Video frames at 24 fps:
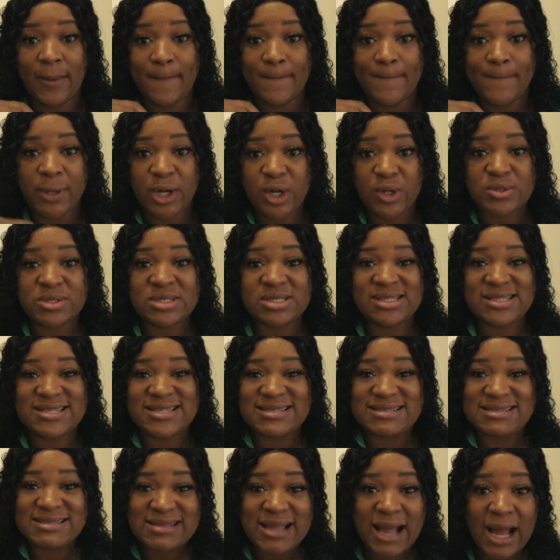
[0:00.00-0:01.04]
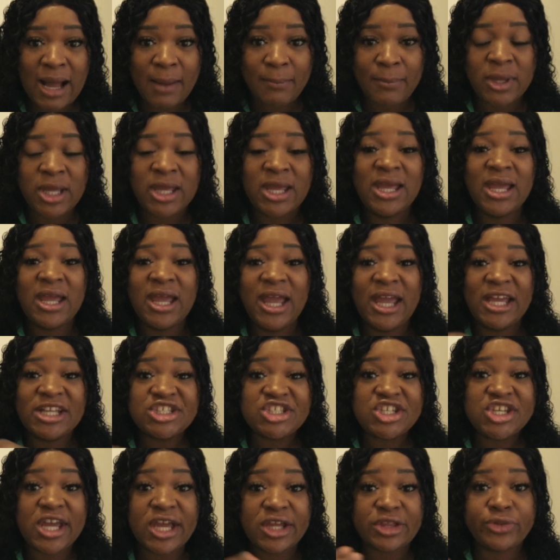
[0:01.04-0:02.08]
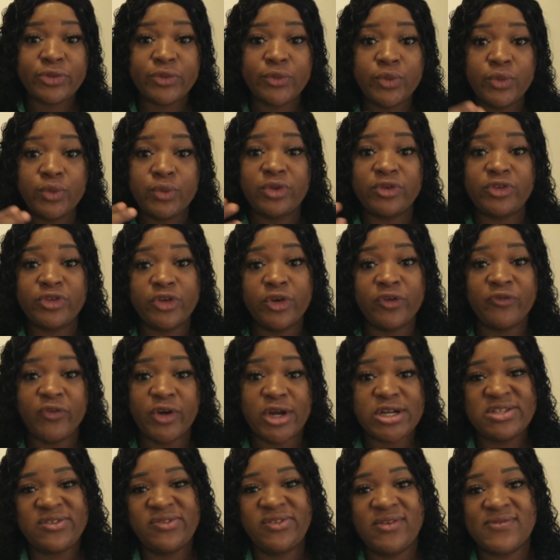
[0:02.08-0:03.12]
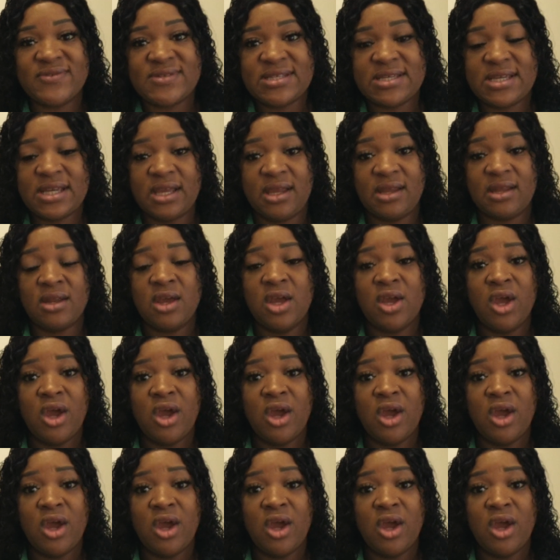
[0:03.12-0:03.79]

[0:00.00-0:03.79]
personally stop and check through your first 15.